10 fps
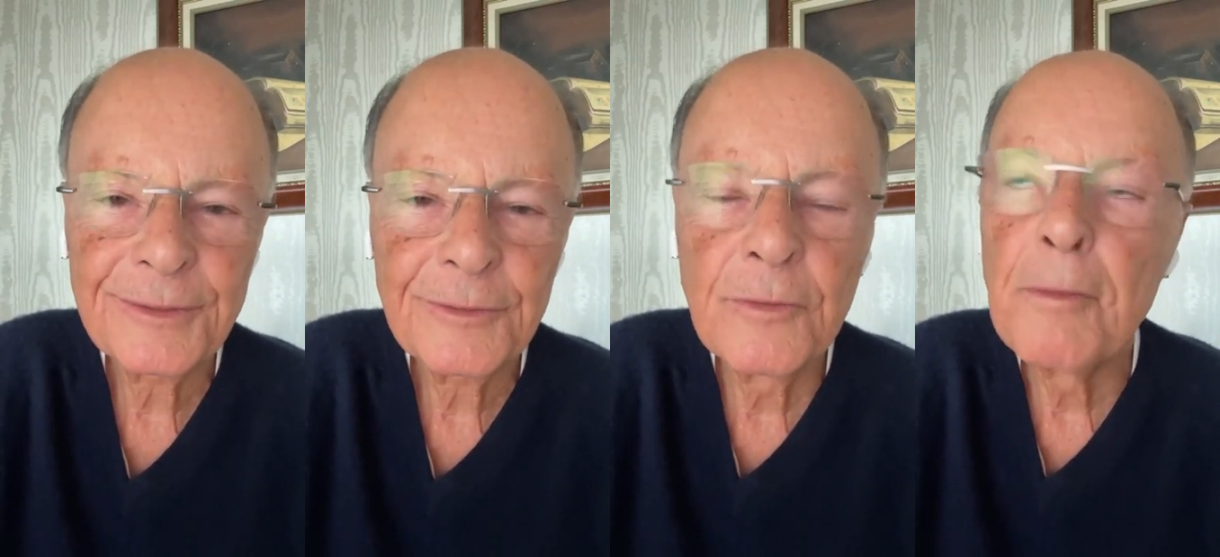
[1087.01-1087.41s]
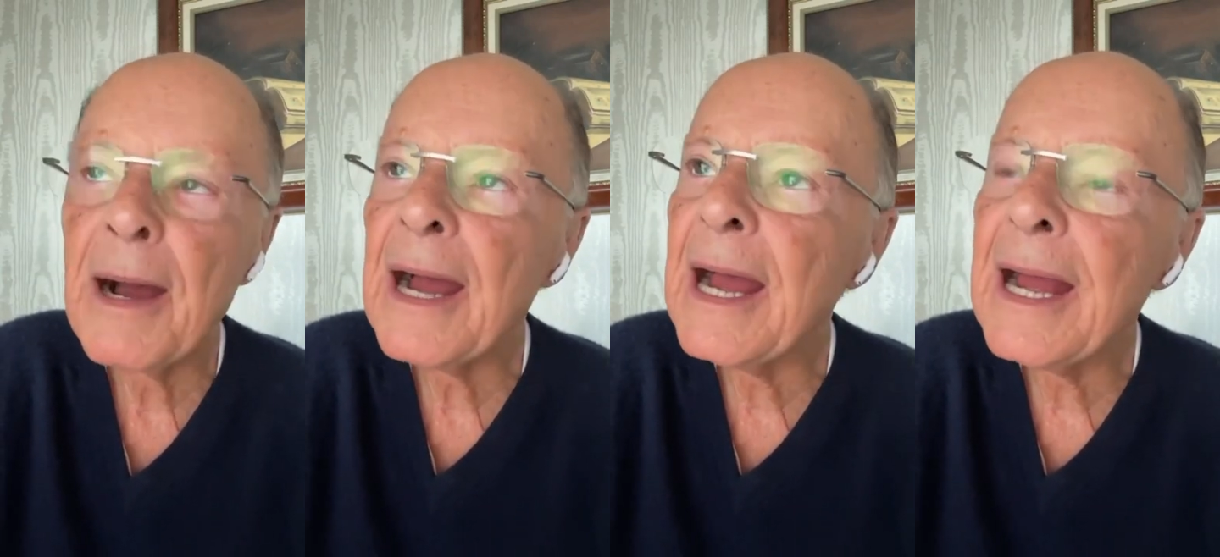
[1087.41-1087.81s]
The
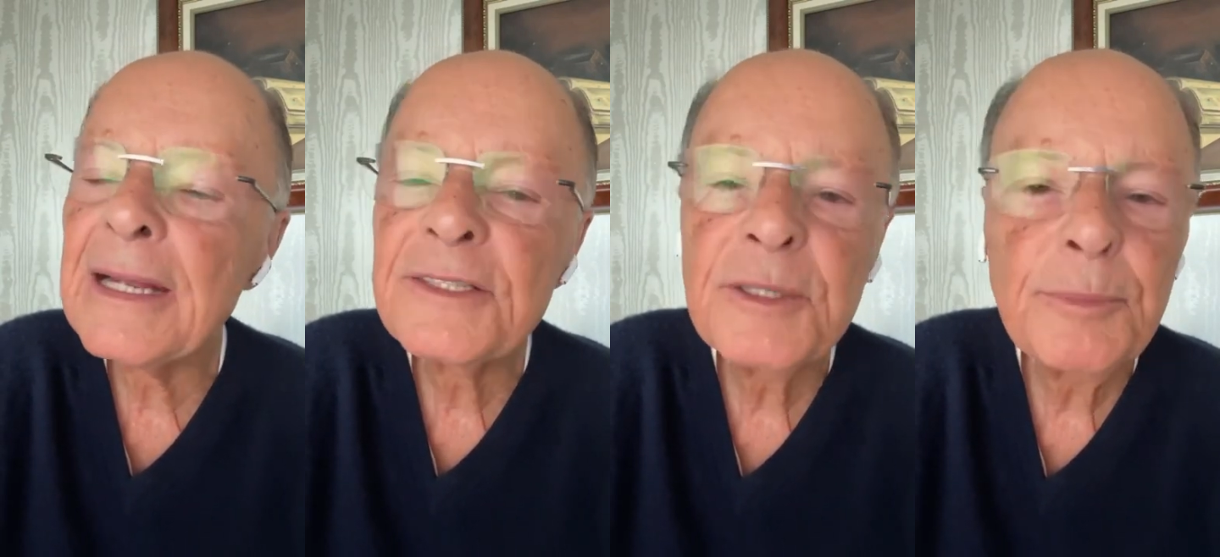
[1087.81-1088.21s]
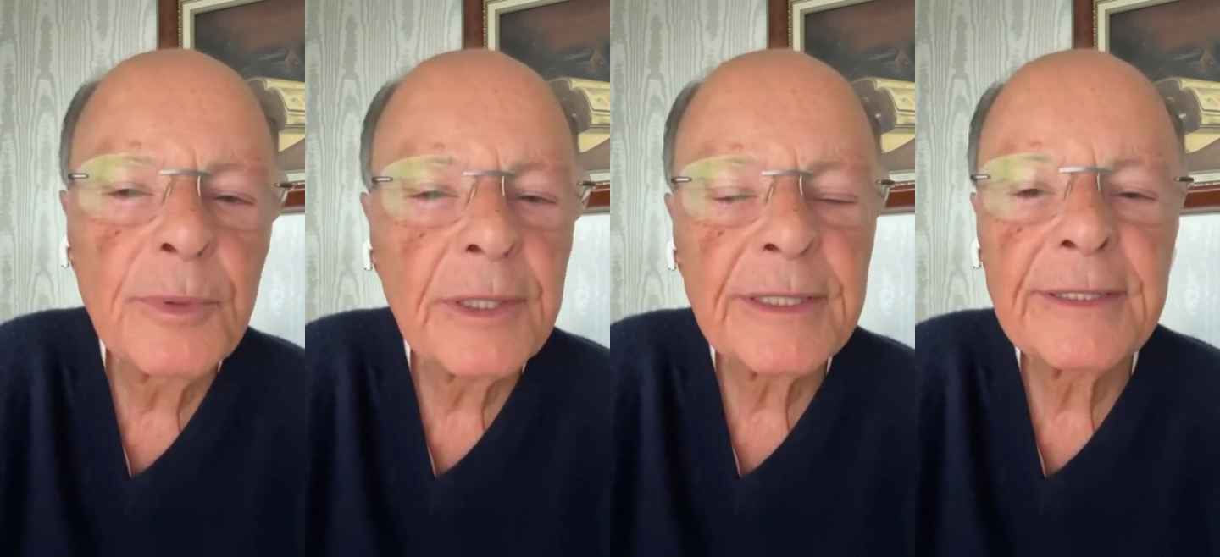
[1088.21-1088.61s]
most
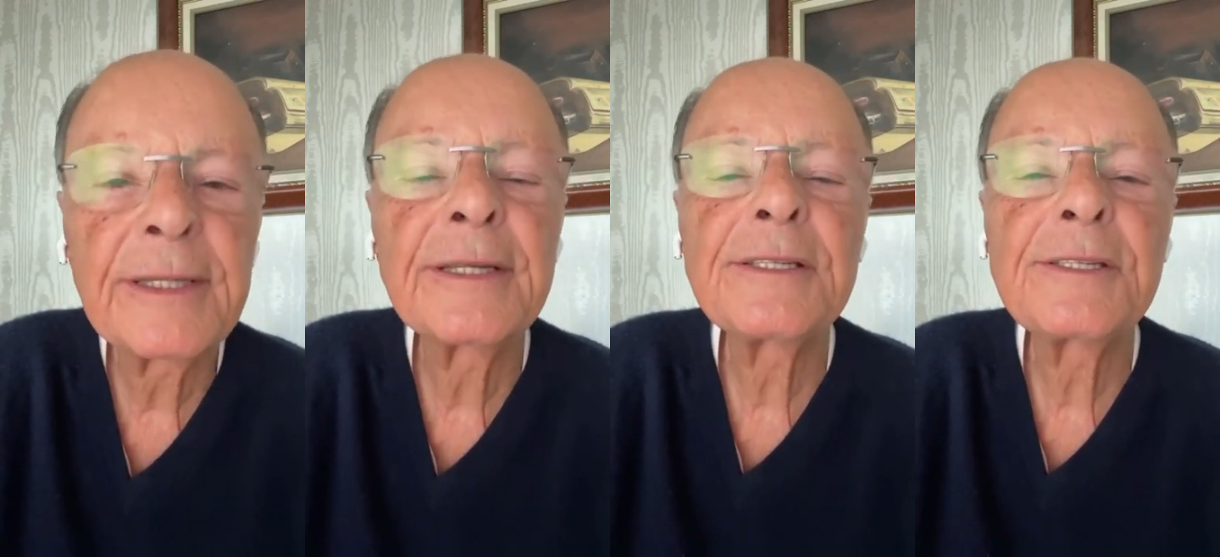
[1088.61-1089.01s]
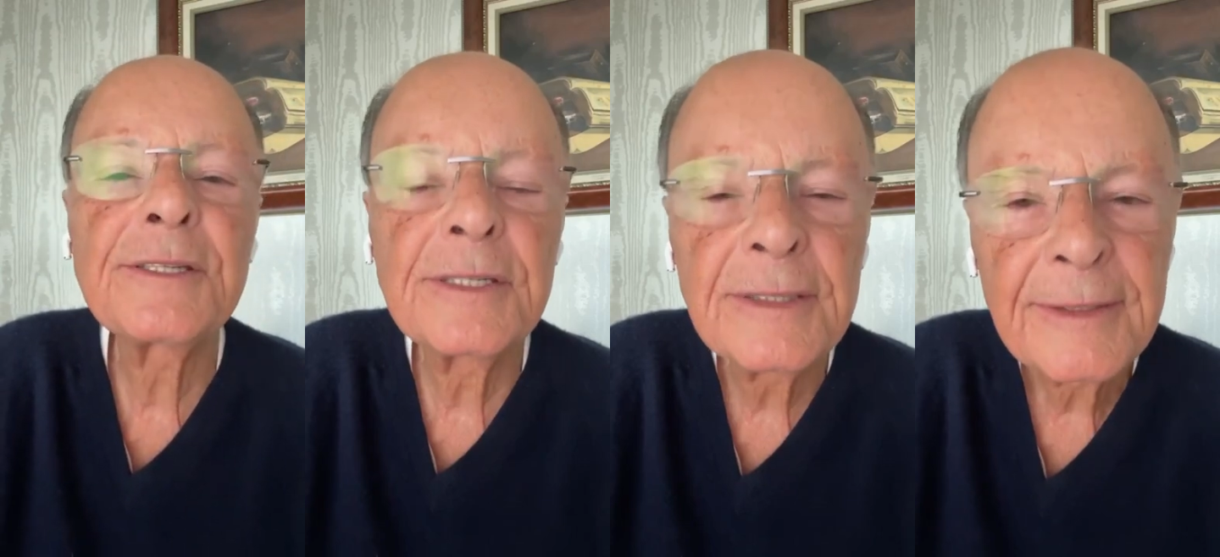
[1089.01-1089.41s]
important
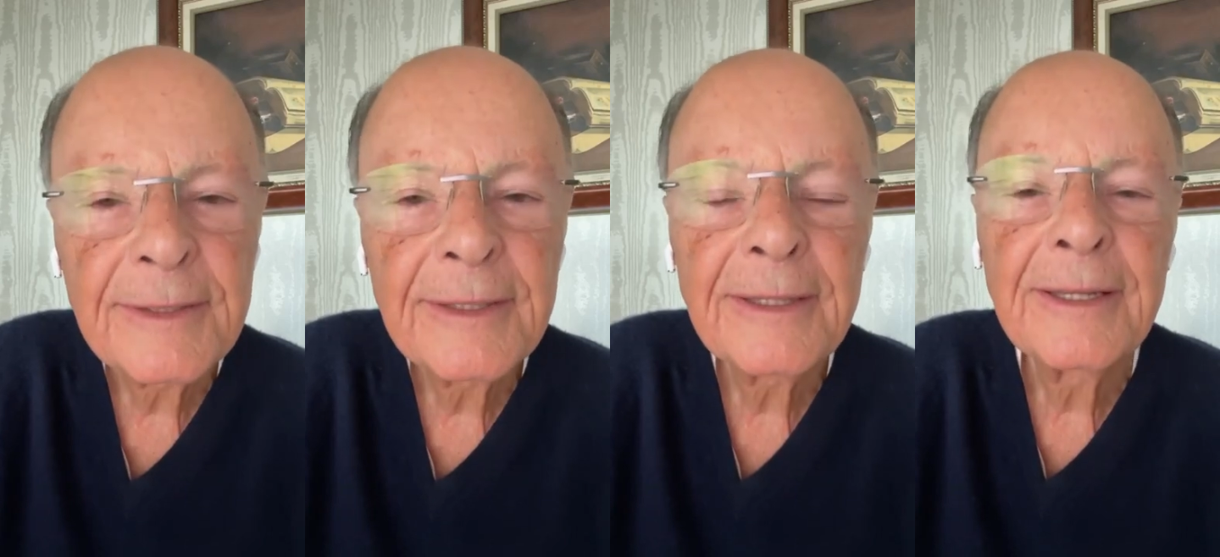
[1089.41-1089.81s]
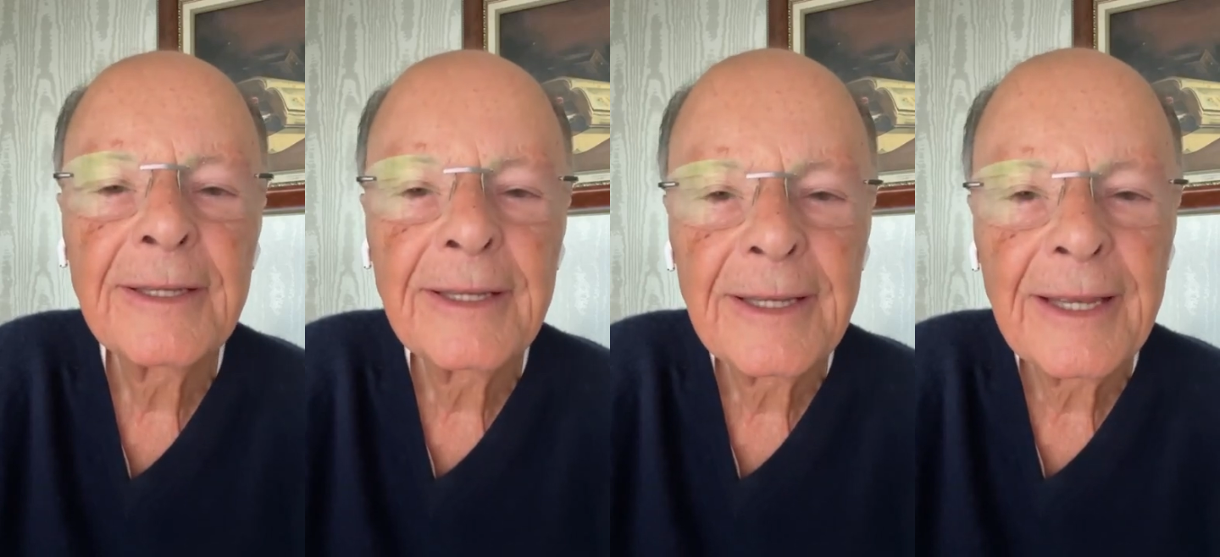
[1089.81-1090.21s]

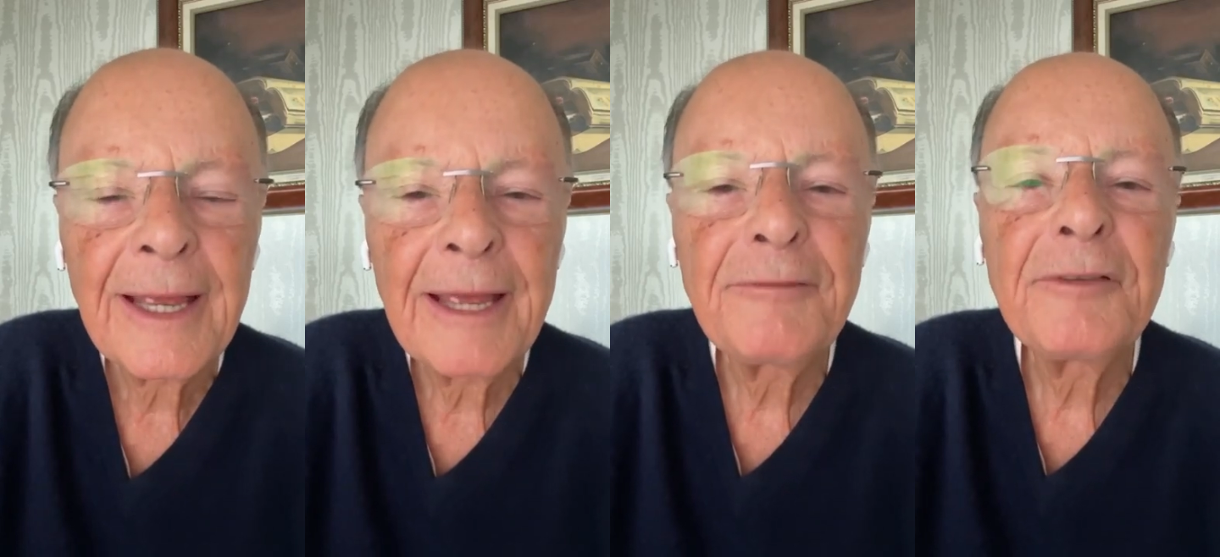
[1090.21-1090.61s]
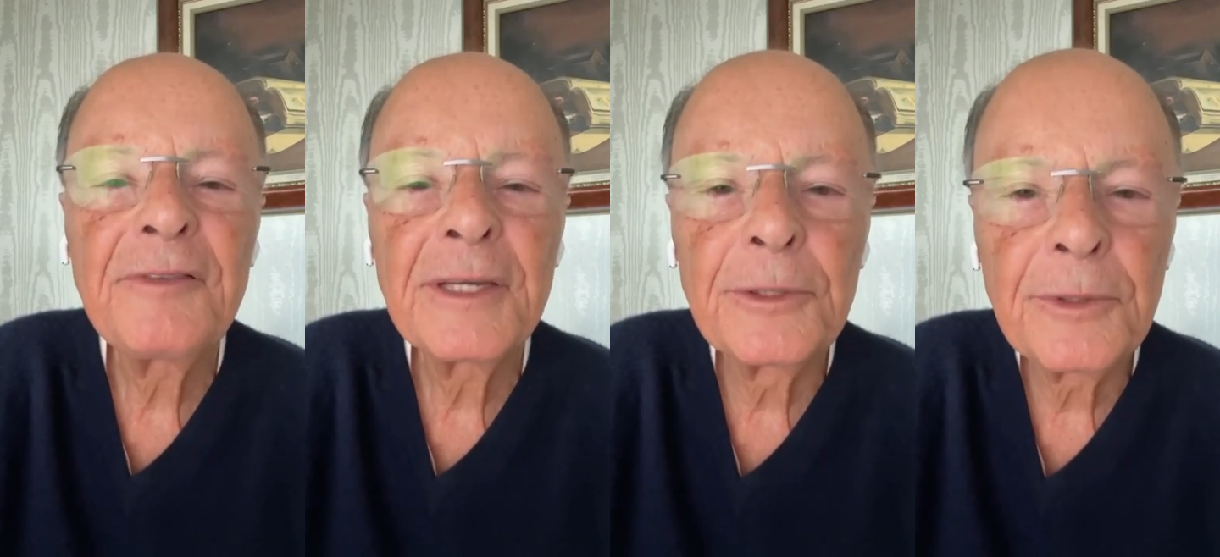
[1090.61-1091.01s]
is to live
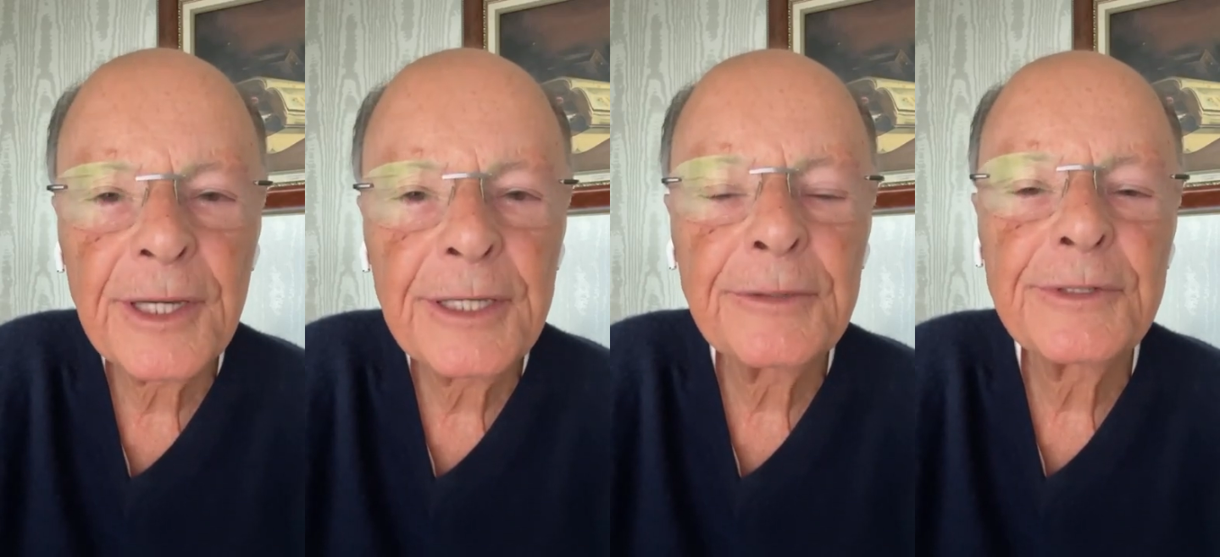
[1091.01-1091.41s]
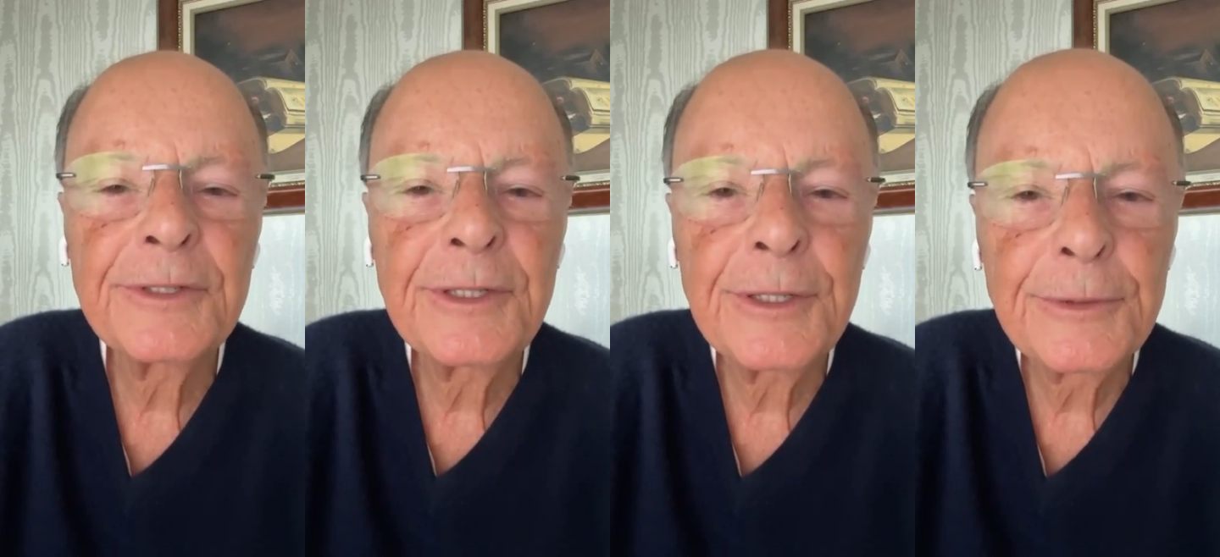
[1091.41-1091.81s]
in the kingdom of
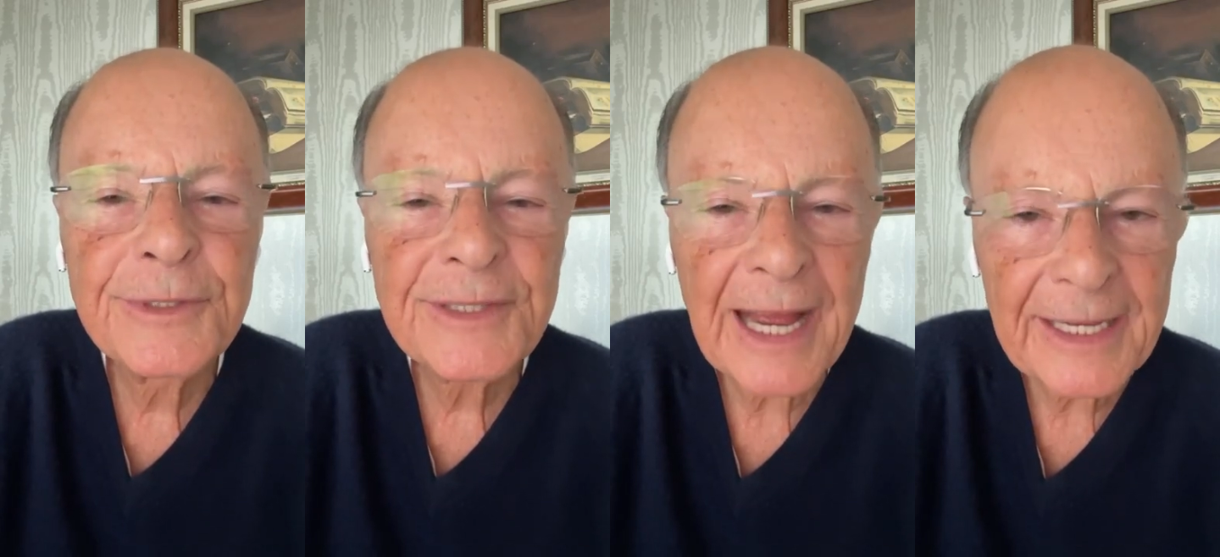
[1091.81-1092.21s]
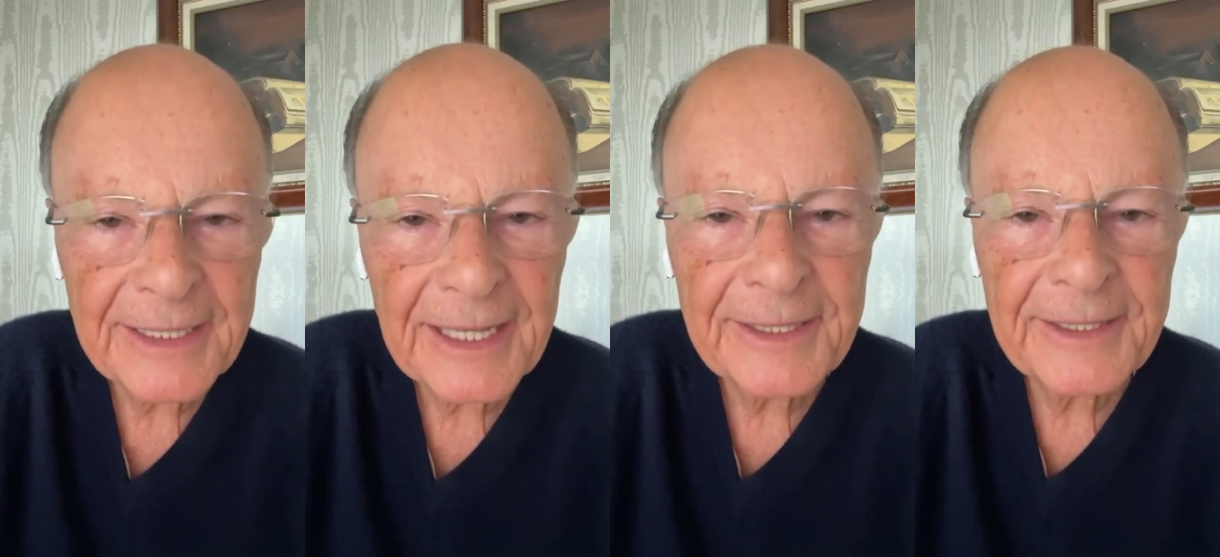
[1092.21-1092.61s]
God here
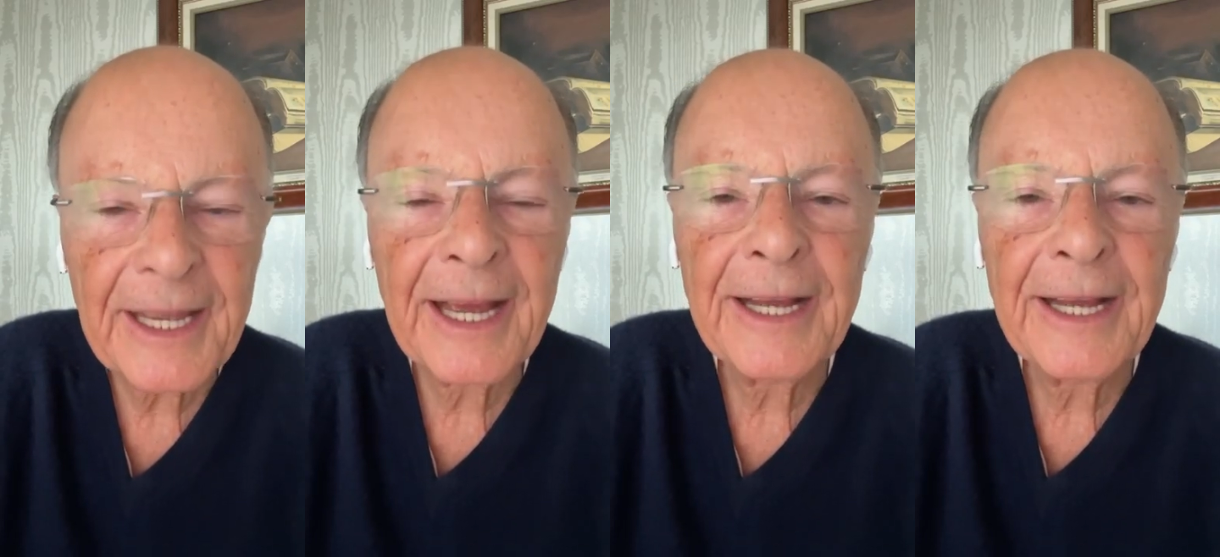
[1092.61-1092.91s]
on earth.